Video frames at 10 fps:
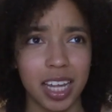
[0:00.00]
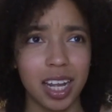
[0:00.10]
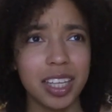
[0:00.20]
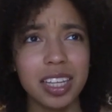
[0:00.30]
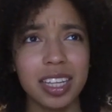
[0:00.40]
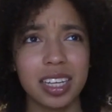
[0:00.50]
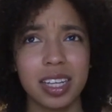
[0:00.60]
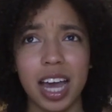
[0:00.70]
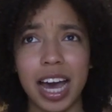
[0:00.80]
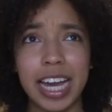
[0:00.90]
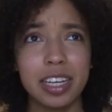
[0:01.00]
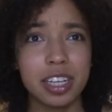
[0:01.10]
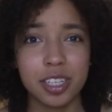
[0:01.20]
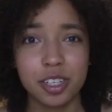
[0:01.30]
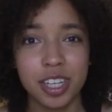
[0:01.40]
And not that they're like, I
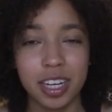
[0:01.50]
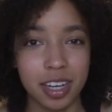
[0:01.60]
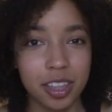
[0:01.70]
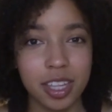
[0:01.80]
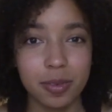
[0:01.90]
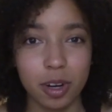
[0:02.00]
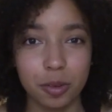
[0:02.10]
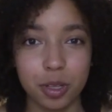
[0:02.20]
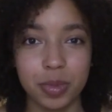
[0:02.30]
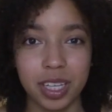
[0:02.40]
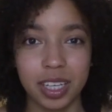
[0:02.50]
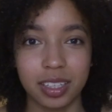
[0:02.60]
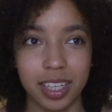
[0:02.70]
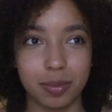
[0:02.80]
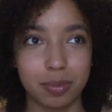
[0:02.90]
associate nothing wrong with being
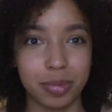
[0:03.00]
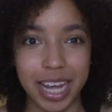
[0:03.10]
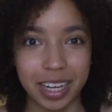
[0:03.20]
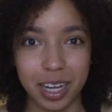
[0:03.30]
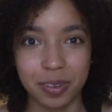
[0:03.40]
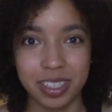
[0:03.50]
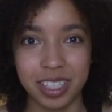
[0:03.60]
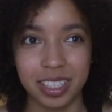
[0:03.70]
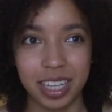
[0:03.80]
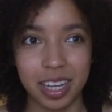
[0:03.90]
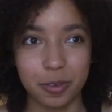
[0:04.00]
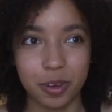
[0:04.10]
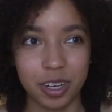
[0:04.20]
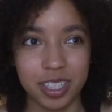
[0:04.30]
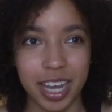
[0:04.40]
like black, obviously. Like, of
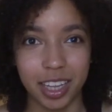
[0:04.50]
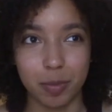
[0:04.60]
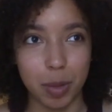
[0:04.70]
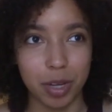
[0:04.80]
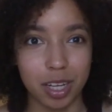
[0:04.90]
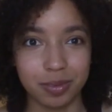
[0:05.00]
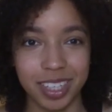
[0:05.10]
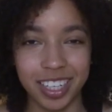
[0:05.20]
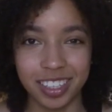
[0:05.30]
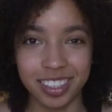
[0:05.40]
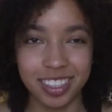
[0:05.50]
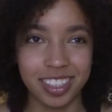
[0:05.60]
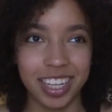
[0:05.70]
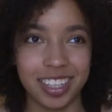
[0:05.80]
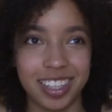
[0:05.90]
course, I love my mom
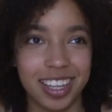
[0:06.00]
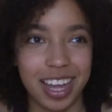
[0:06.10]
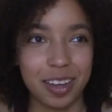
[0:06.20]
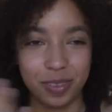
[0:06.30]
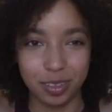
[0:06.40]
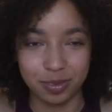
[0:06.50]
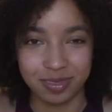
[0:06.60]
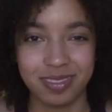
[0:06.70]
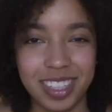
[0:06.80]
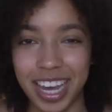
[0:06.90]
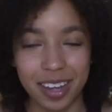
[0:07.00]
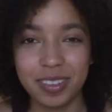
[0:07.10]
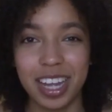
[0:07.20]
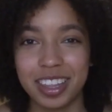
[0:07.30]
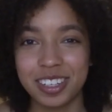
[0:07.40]
and like, I love, yeah,
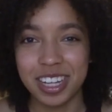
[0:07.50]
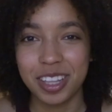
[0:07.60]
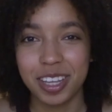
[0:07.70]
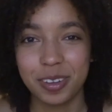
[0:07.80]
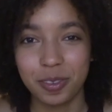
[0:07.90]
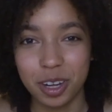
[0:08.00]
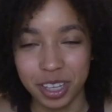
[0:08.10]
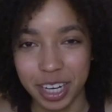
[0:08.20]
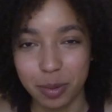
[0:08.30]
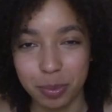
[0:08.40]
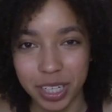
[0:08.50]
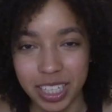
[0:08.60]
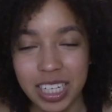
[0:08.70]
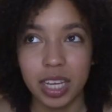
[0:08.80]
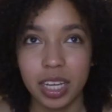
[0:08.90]
there's nothing wrong there,
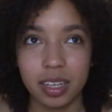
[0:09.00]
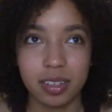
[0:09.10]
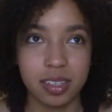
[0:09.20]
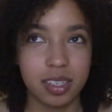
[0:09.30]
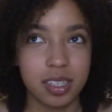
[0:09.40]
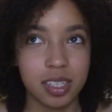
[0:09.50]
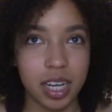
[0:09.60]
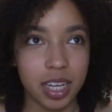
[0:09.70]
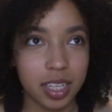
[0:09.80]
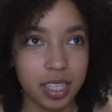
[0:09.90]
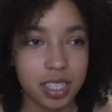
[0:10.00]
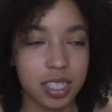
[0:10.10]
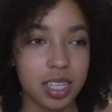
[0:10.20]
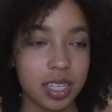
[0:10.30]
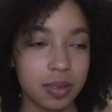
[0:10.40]
but it
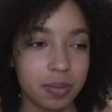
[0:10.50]
does